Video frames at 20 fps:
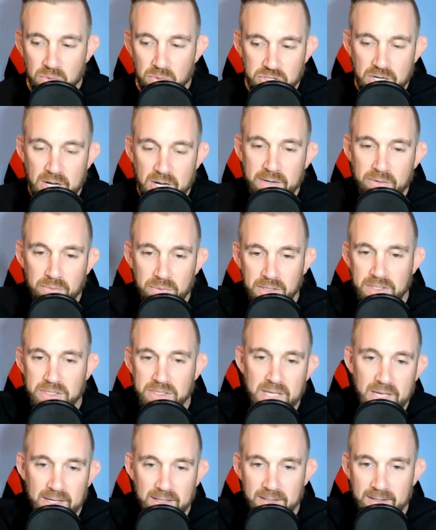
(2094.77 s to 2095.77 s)
We're trying to reach
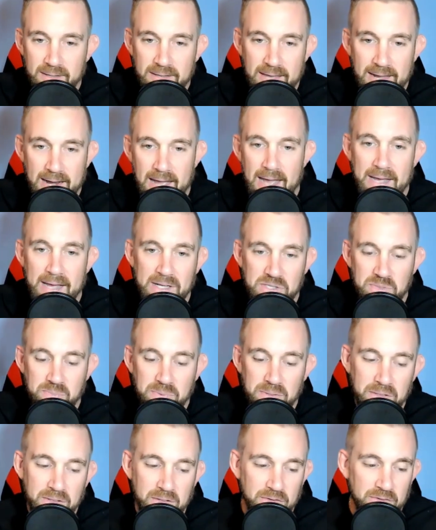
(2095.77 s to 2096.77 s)
that that highest
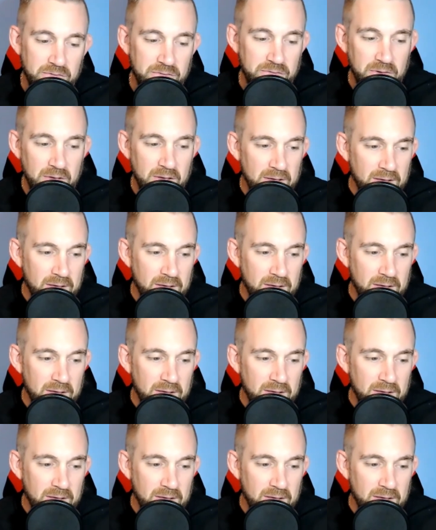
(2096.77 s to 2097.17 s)
peak of